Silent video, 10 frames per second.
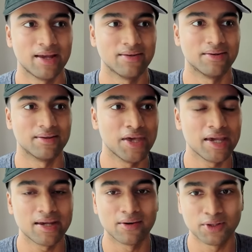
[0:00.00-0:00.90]
and
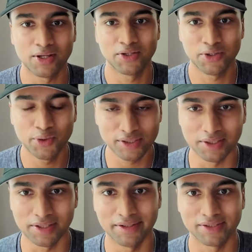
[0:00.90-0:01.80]
they are looking to you as a
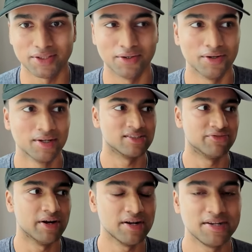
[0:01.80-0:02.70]
leader. So it's
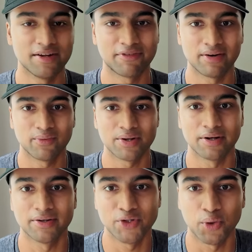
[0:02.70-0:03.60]
very different when
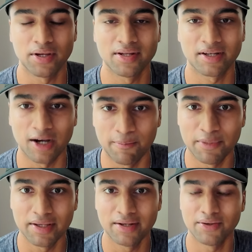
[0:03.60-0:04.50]
you're joining a
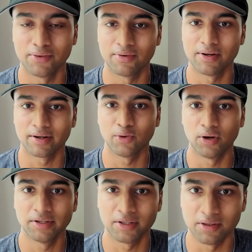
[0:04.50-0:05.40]
company and you, you're
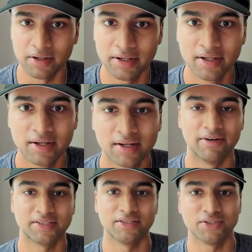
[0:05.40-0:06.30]
going to learn
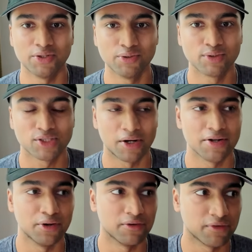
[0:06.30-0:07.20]
versus you
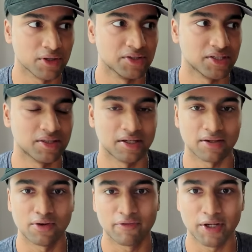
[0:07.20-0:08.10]
starting your own freelancing
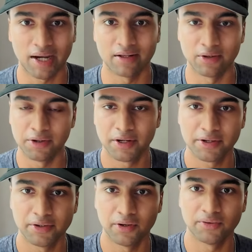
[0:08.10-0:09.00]
thing. You have to kind of learn on
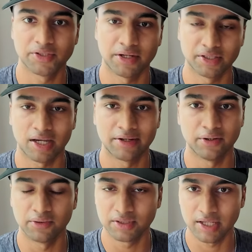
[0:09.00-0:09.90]
your own, set aside
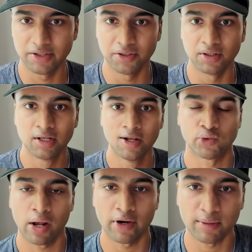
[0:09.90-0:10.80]
your own schedule.
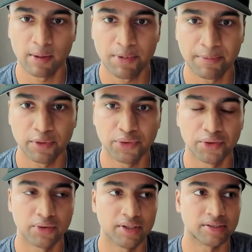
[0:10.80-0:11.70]
So what I recommend people do